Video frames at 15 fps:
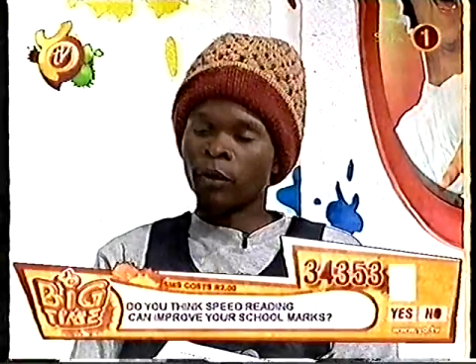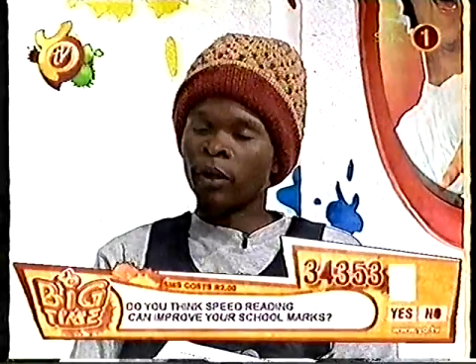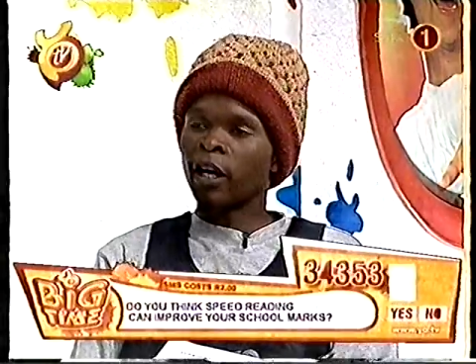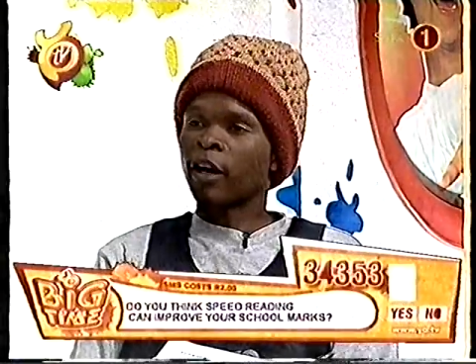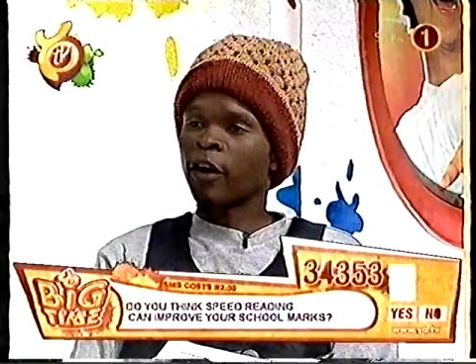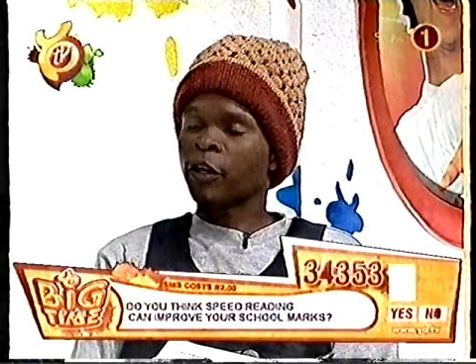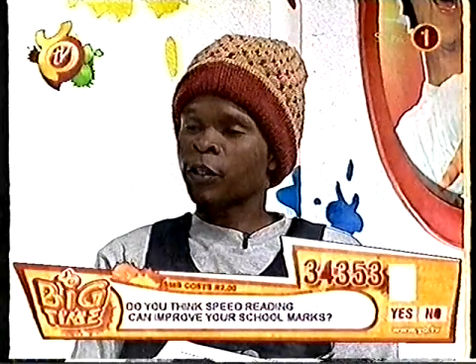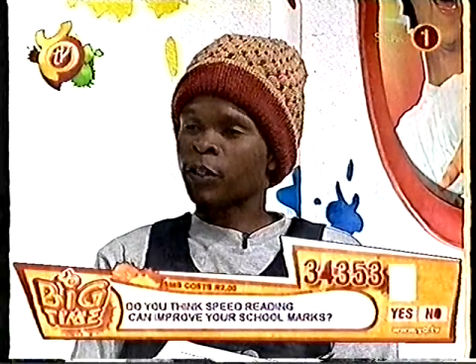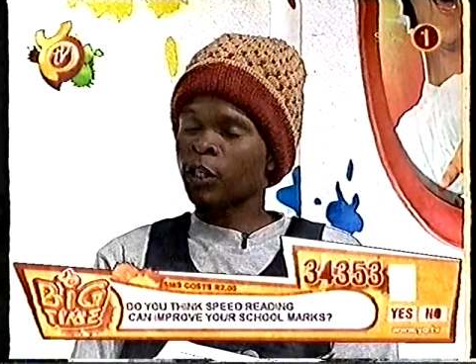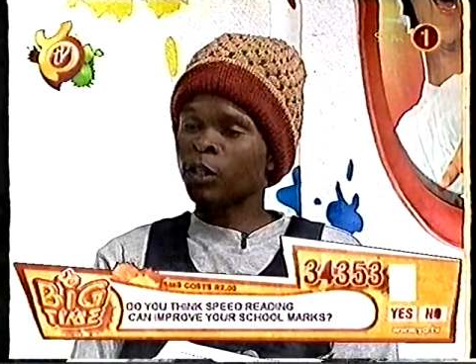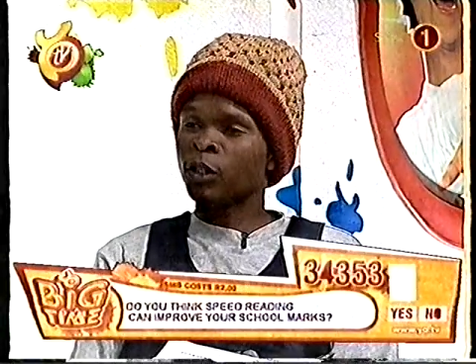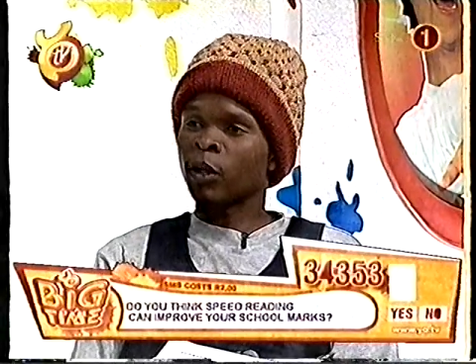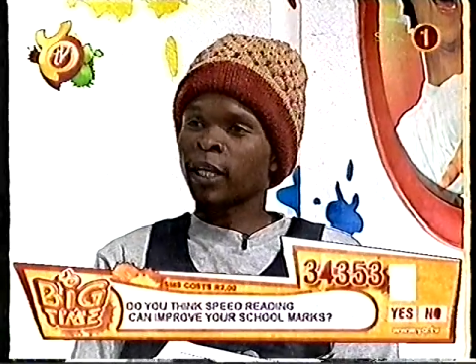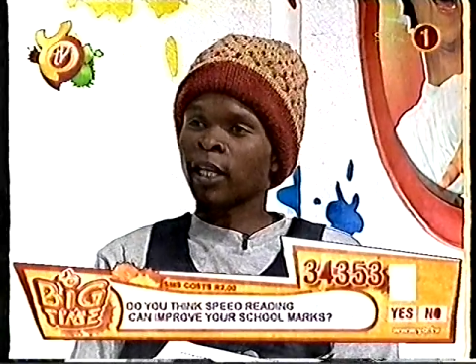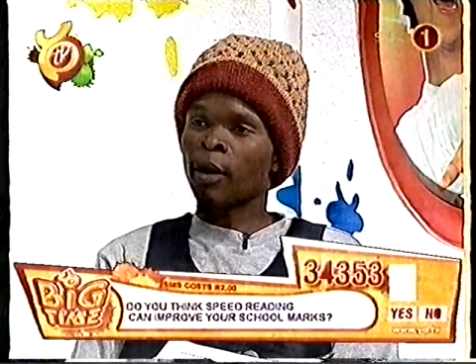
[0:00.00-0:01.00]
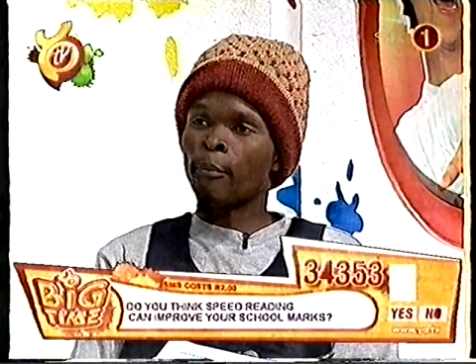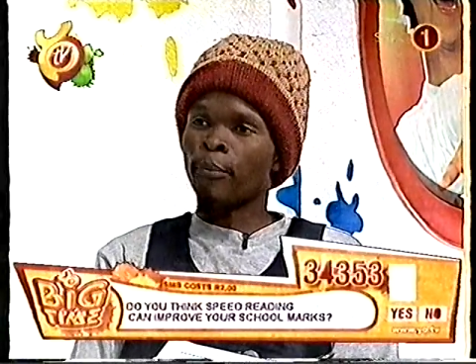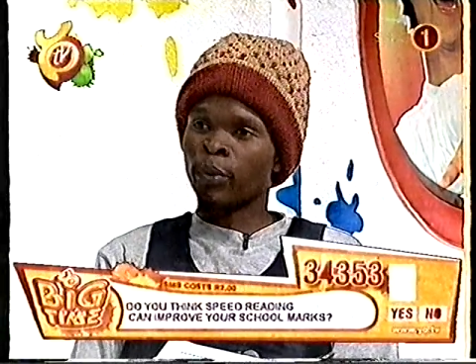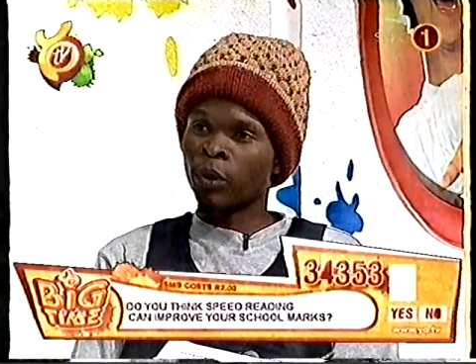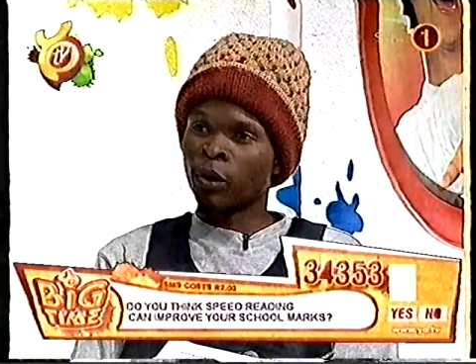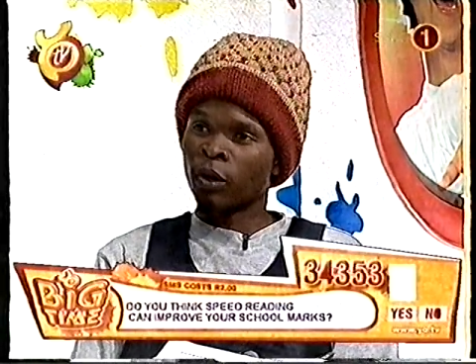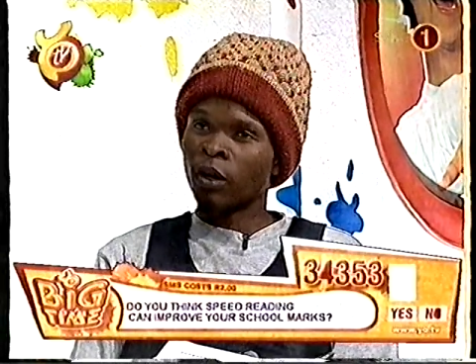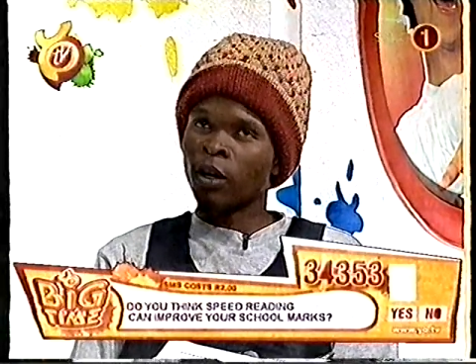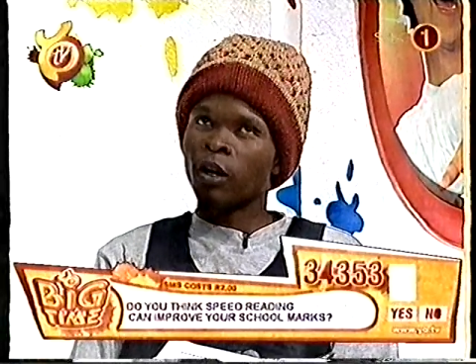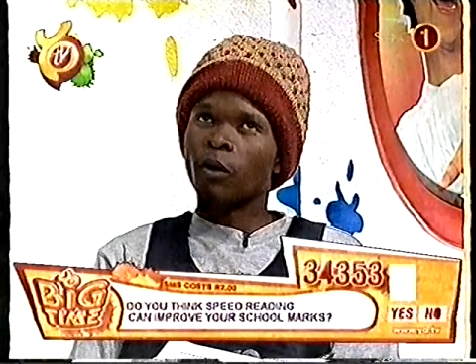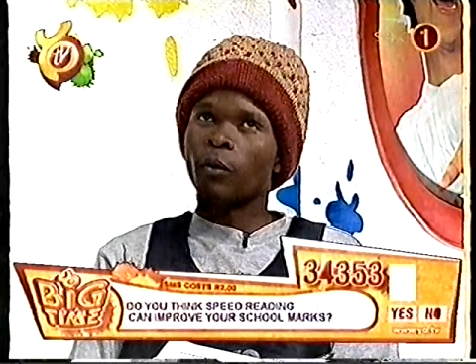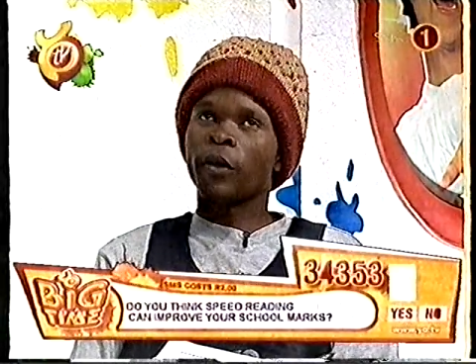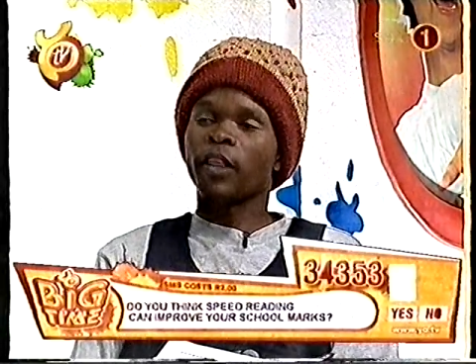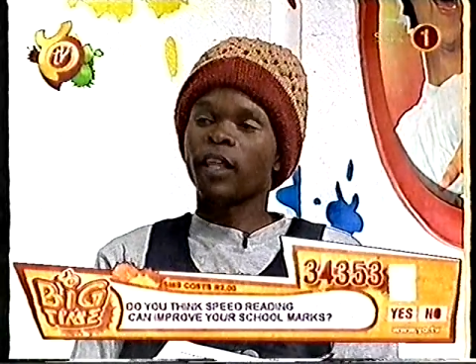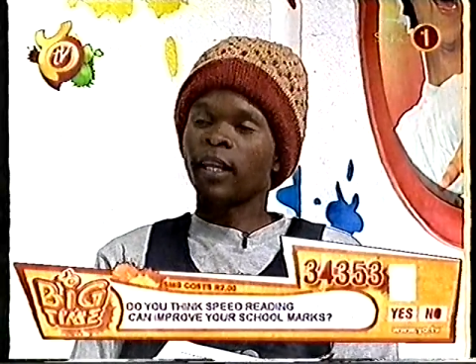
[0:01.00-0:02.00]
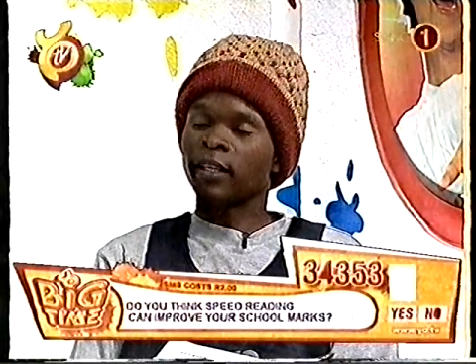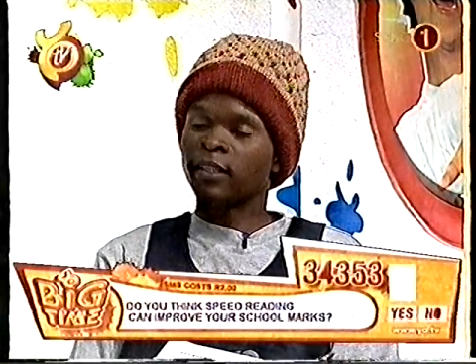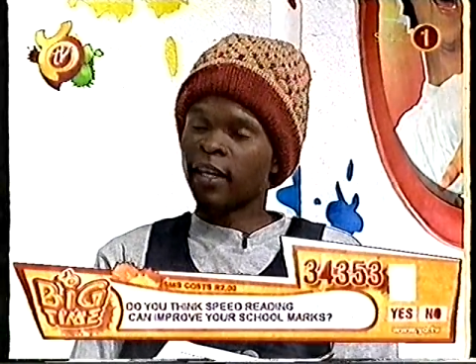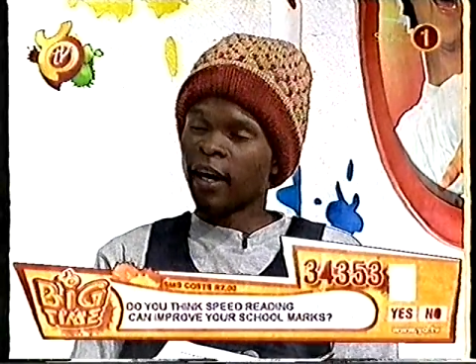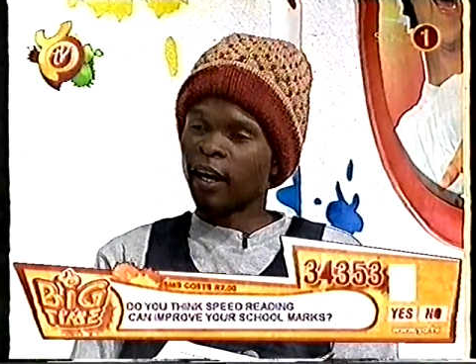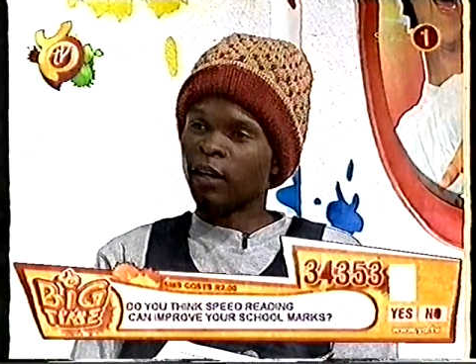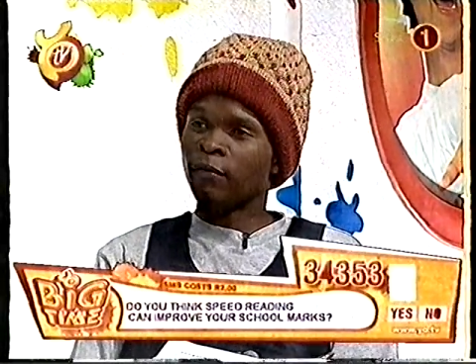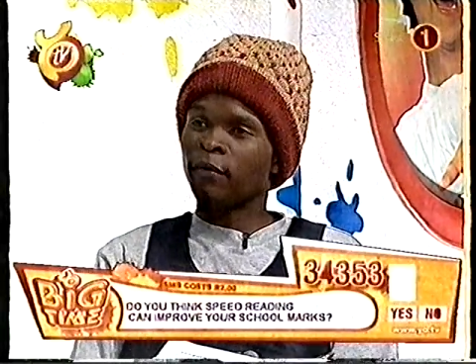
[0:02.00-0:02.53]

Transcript: encourages you to read a book within a day and